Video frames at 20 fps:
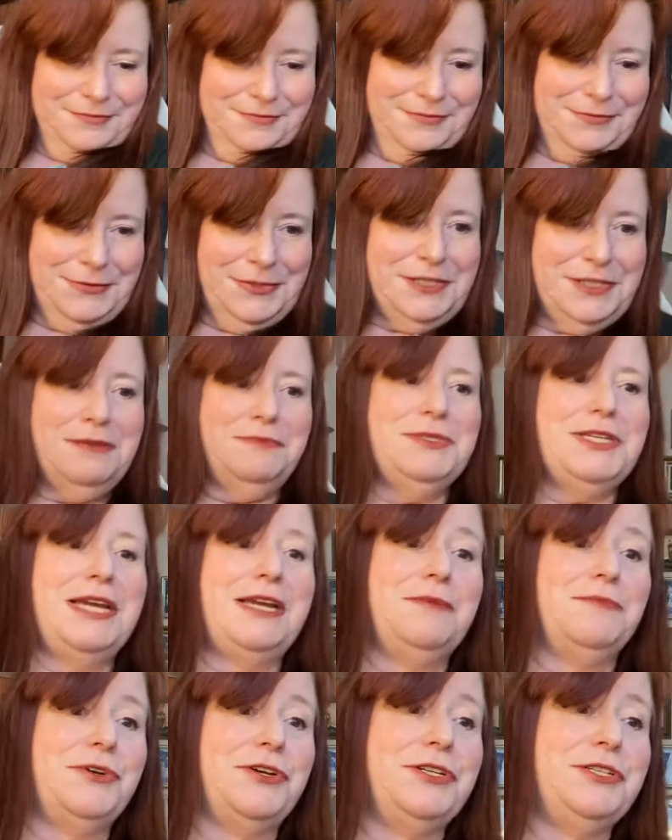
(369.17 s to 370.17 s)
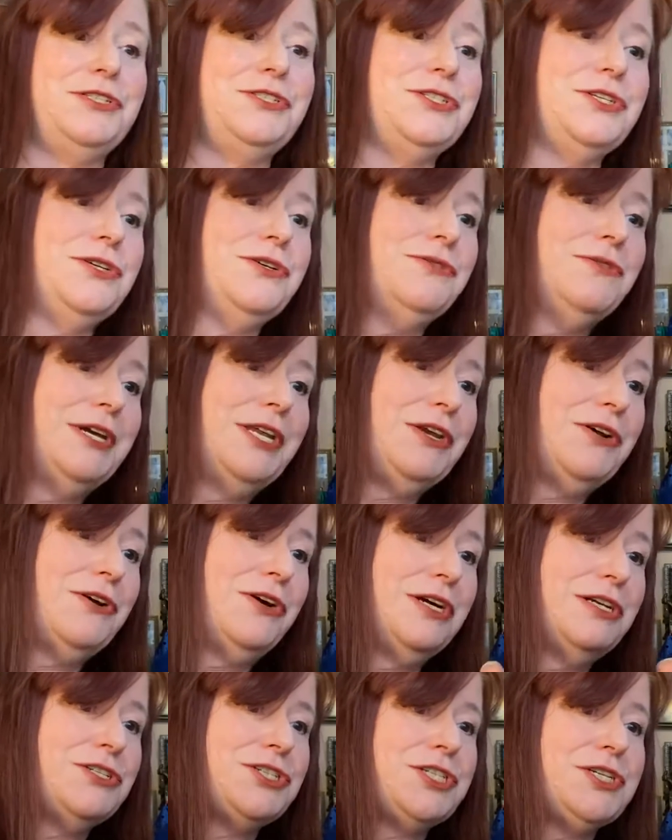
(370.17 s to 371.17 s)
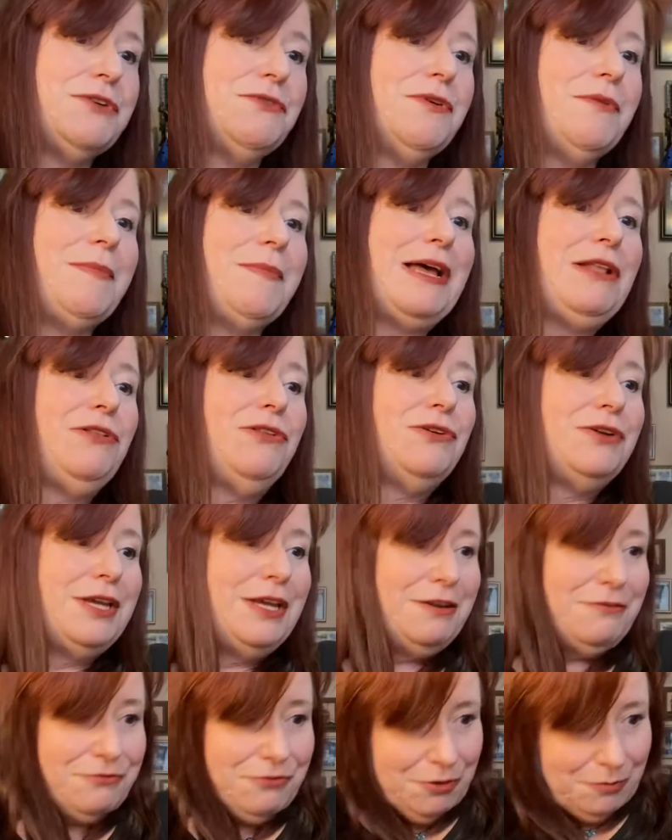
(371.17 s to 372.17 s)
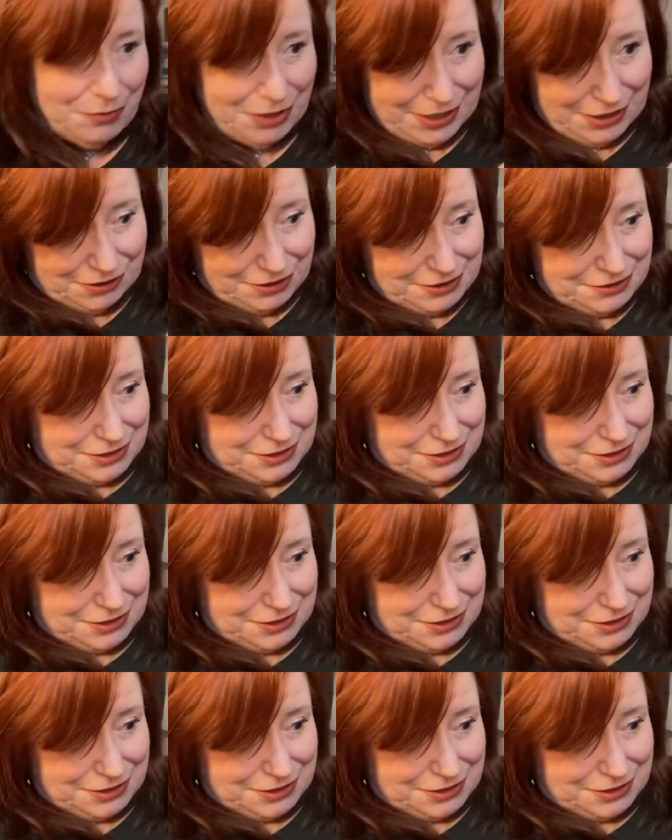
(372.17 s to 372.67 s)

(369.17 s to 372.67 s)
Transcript: Someday I'm going to do an art show about looking for my art